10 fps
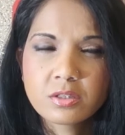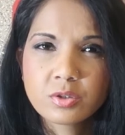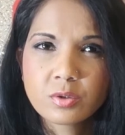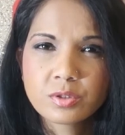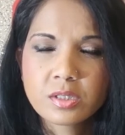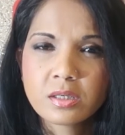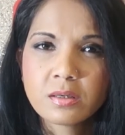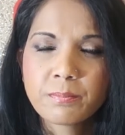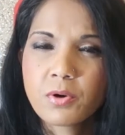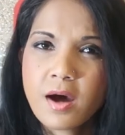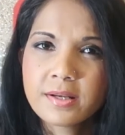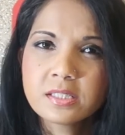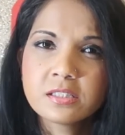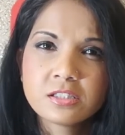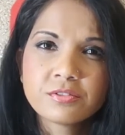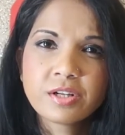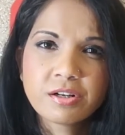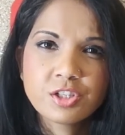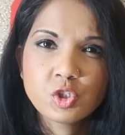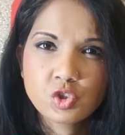you know, the product is
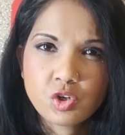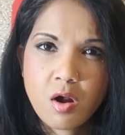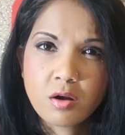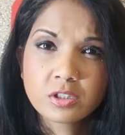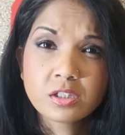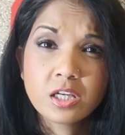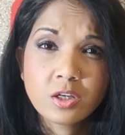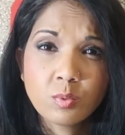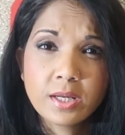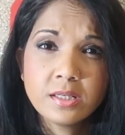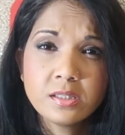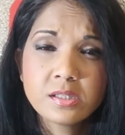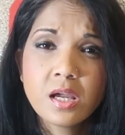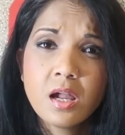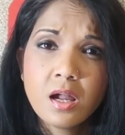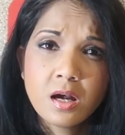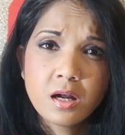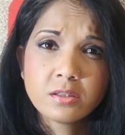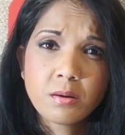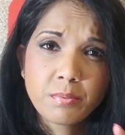very strong. The liquid,
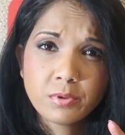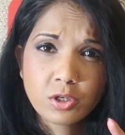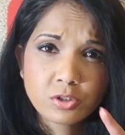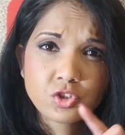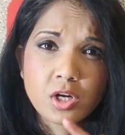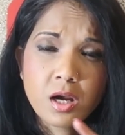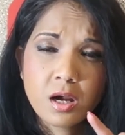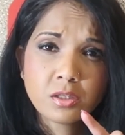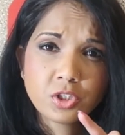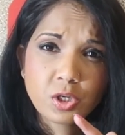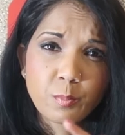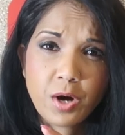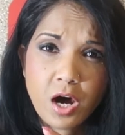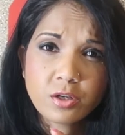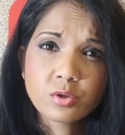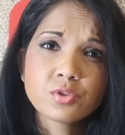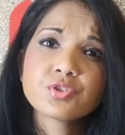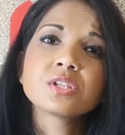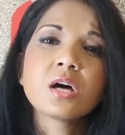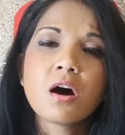the little
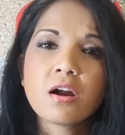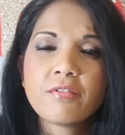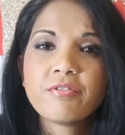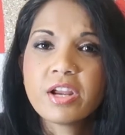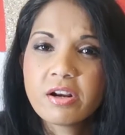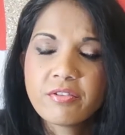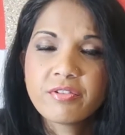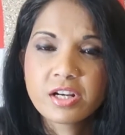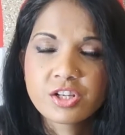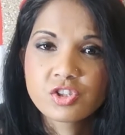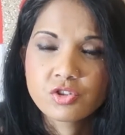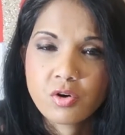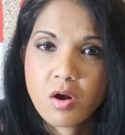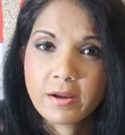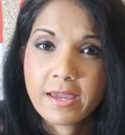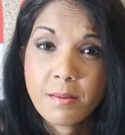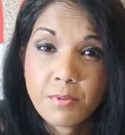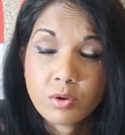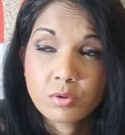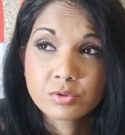bottles are very, very strong
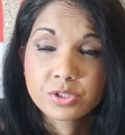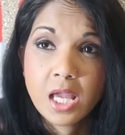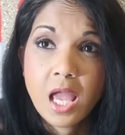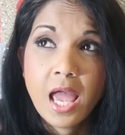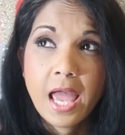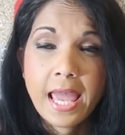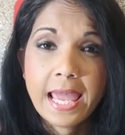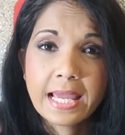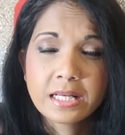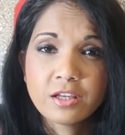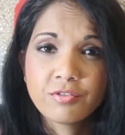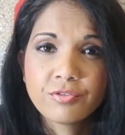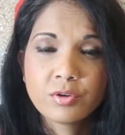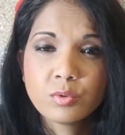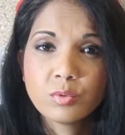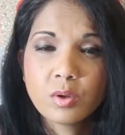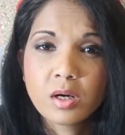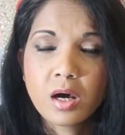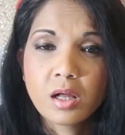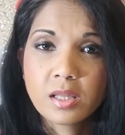chemicals, and if you,
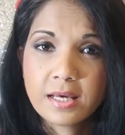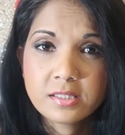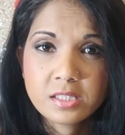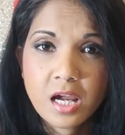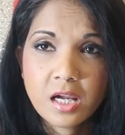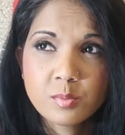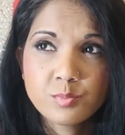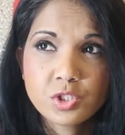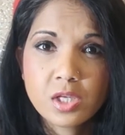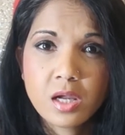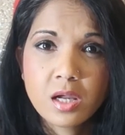a lot of times,